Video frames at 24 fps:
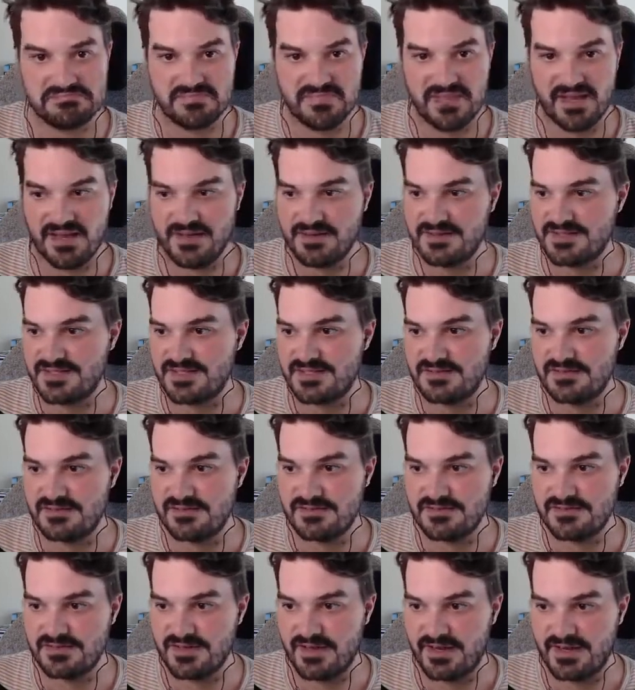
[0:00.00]
How does
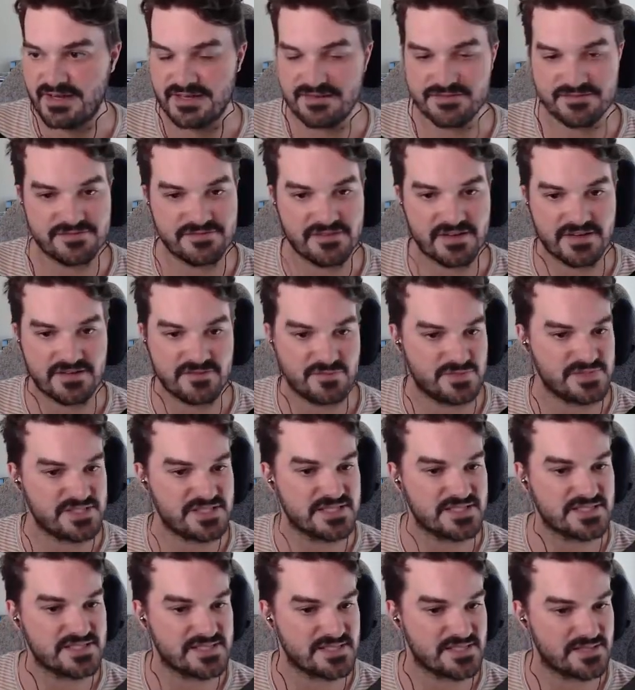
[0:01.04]
95%
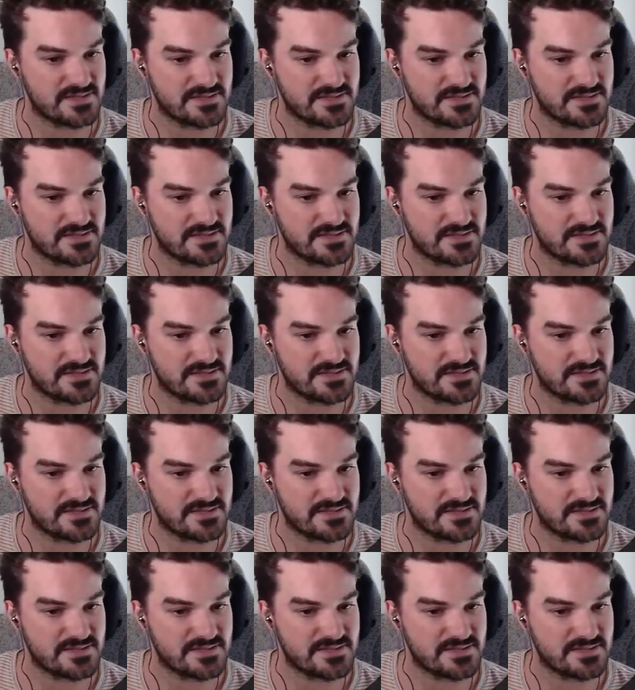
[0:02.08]
sound?